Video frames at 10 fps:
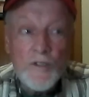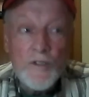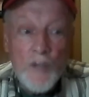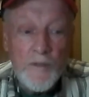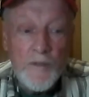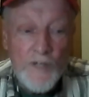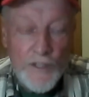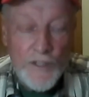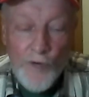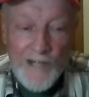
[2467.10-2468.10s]
some of
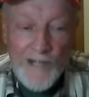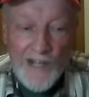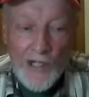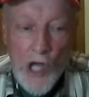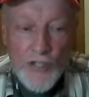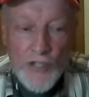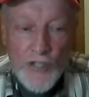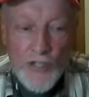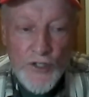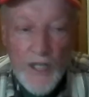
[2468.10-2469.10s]
his friends had lost
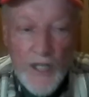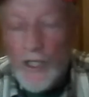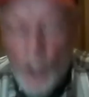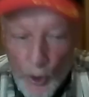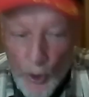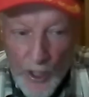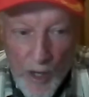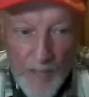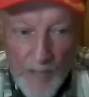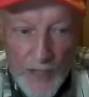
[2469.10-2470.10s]
their son, including
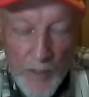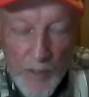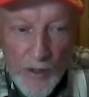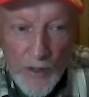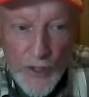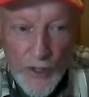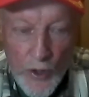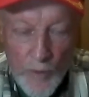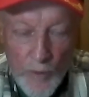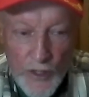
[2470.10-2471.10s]
our baseball coach at
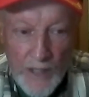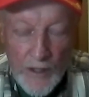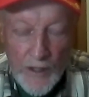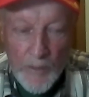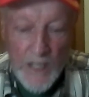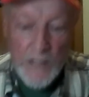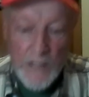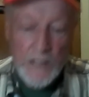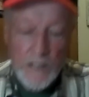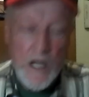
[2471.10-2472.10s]
Oklahoma State, killed by
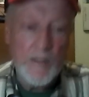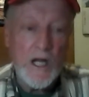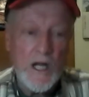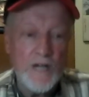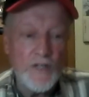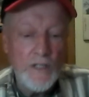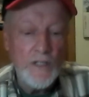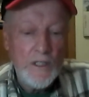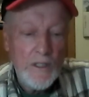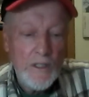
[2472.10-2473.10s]
Kamikaze,
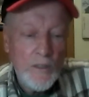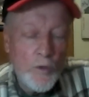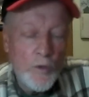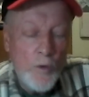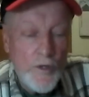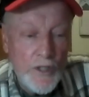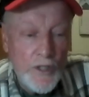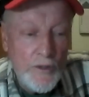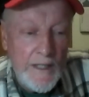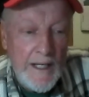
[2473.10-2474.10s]
World War
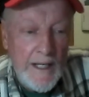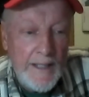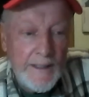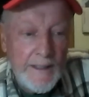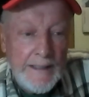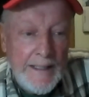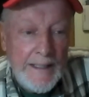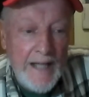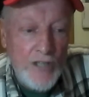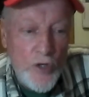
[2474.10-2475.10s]
II, and, and
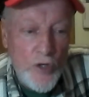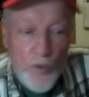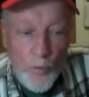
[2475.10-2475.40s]
that coach